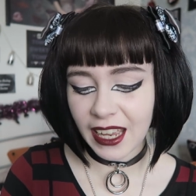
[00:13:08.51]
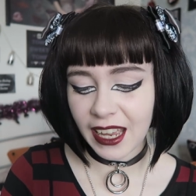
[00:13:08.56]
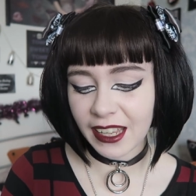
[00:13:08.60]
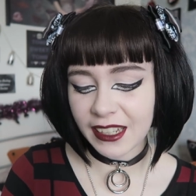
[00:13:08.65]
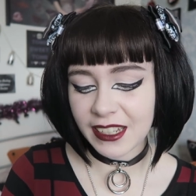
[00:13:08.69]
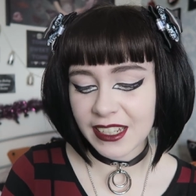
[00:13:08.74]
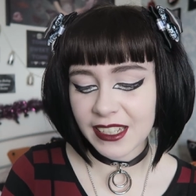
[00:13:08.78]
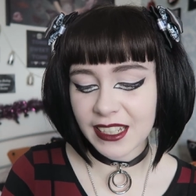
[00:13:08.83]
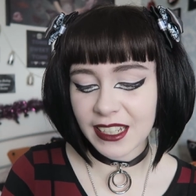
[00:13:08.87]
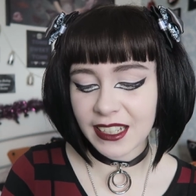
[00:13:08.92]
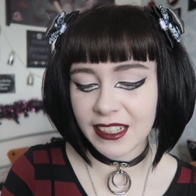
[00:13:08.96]

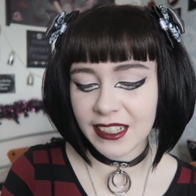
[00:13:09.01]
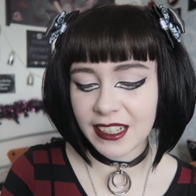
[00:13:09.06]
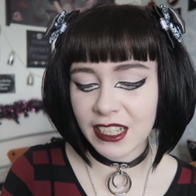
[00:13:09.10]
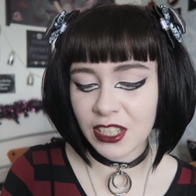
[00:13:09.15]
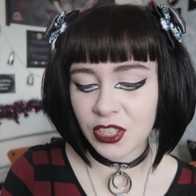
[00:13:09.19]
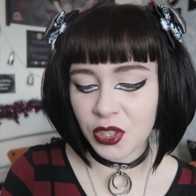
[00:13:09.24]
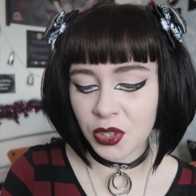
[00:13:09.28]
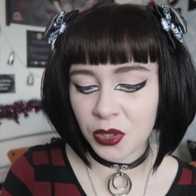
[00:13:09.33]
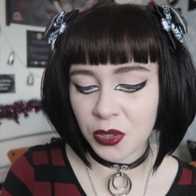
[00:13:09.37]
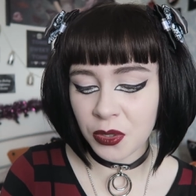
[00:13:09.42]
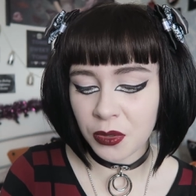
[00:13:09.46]
And it's a
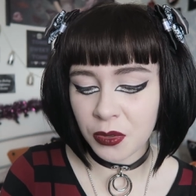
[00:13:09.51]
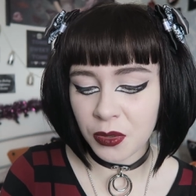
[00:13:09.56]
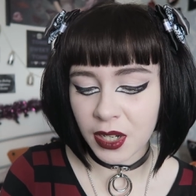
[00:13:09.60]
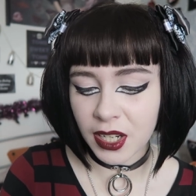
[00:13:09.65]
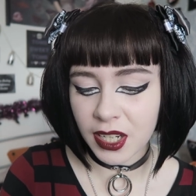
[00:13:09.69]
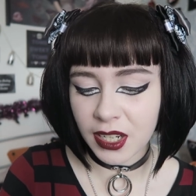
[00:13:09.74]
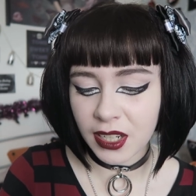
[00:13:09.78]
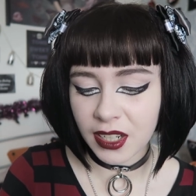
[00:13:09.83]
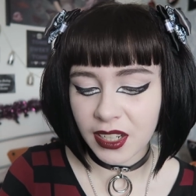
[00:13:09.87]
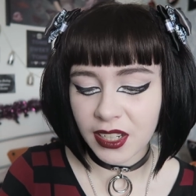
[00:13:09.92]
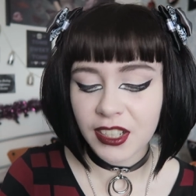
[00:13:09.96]
little
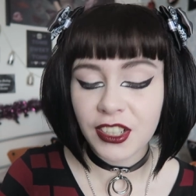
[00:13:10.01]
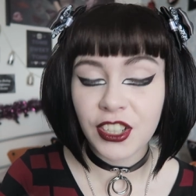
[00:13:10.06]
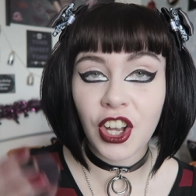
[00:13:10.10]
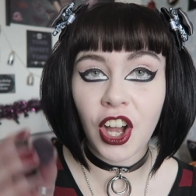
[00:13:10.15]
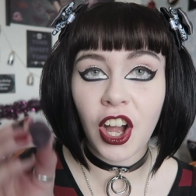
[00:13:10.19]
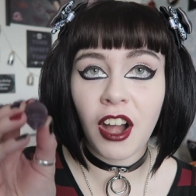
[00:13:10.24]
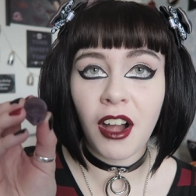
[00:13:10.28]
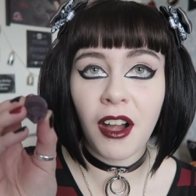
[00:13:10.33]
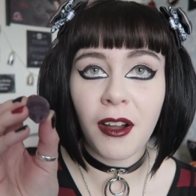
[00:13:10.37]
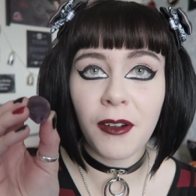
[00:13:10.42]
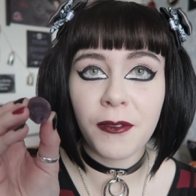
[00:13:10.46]

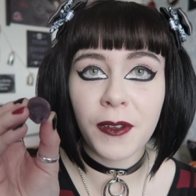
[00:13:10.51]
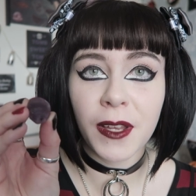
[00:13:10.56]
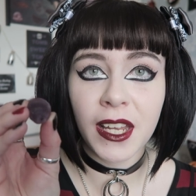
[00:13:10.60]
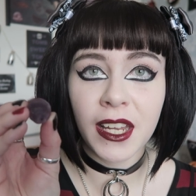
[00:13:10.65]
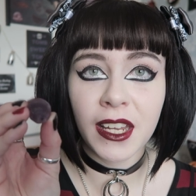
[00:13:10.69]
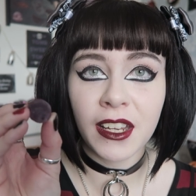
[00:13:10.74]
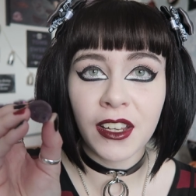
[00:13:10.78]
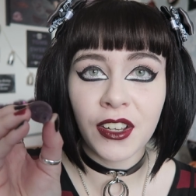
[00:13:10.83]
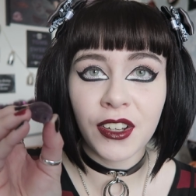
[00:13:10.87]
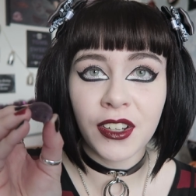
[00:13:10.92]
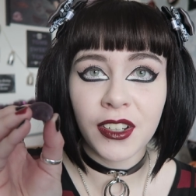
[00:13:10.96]

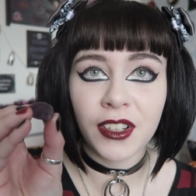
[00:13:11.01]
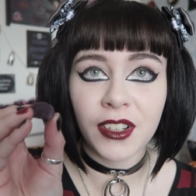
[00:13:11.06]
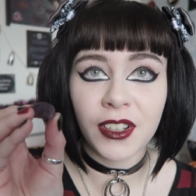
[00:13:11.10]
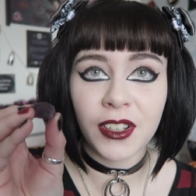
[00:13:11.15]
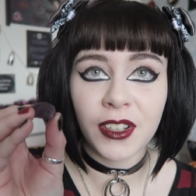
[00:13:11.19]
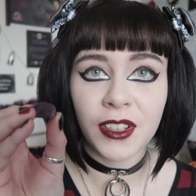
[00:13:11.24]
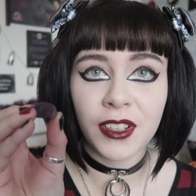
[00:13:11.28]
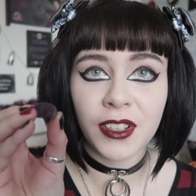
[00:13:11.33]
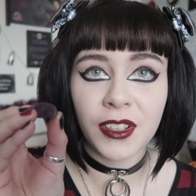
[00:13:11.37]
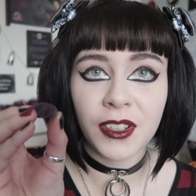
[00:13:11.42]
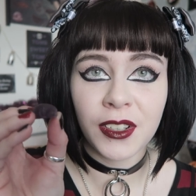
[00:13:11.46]
carving
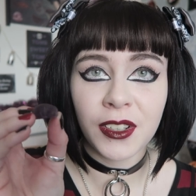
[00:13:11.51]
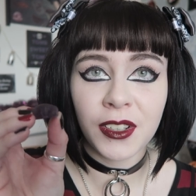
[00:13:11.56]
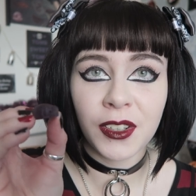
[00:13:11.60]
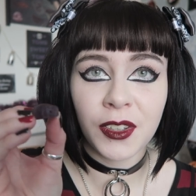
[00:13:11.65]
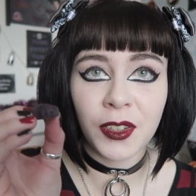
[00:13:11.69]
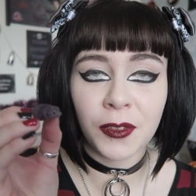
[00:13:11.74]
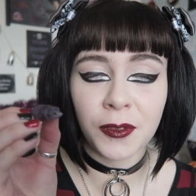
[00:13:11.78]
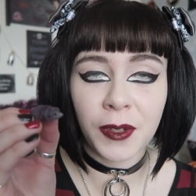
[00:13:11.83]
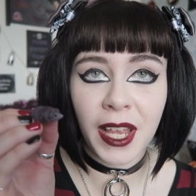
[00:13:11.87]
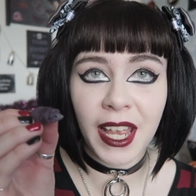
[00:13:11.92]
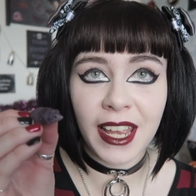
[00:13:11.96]

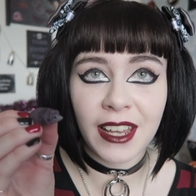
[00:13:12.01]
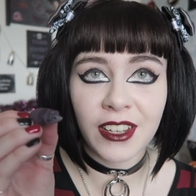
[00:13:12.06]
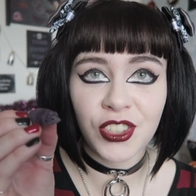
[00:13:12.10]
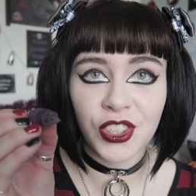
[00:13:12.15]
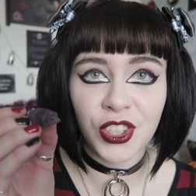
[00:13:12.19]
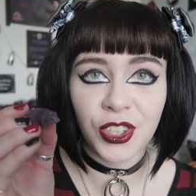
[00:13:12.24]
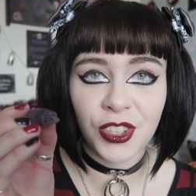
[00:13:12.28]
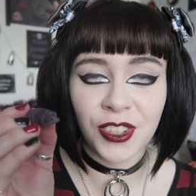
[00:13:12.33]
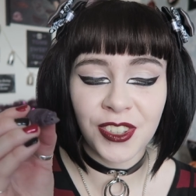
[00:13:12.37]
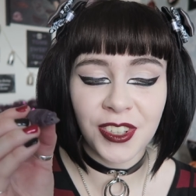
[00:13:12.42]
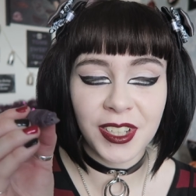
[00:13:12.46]
of a
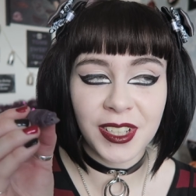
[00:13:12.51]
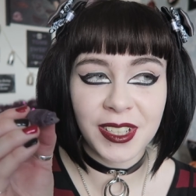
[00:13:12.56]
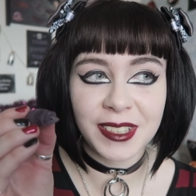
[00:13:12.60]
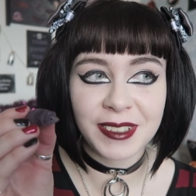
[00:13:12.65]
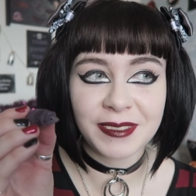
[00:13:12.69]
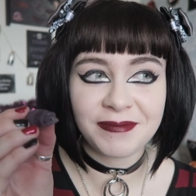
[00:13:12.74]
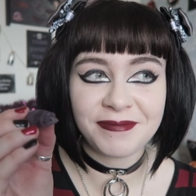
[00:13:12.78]
hedgehog.